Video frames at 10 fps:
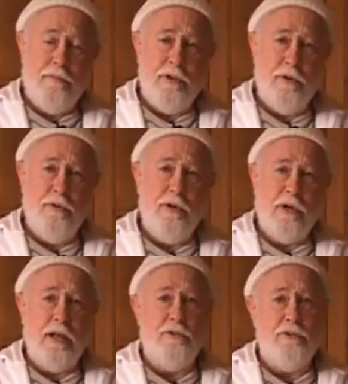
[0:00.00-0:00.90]
the material
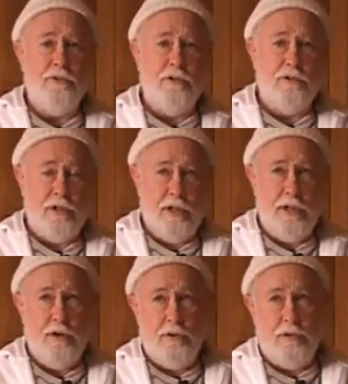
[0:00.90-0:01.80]
consciousness, the
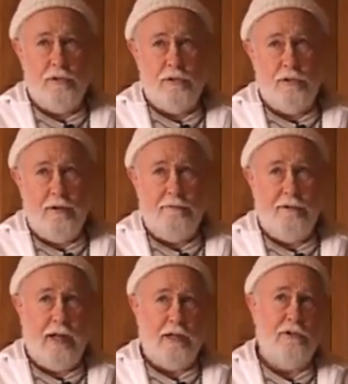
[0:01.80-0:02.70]
ignorance that
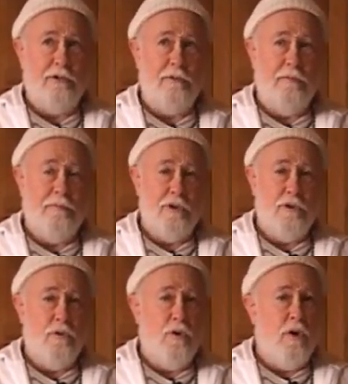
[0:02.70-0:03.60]
affects
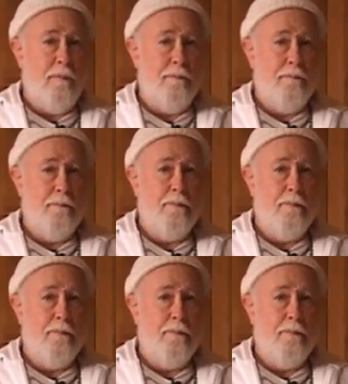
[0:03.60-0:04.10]
you all.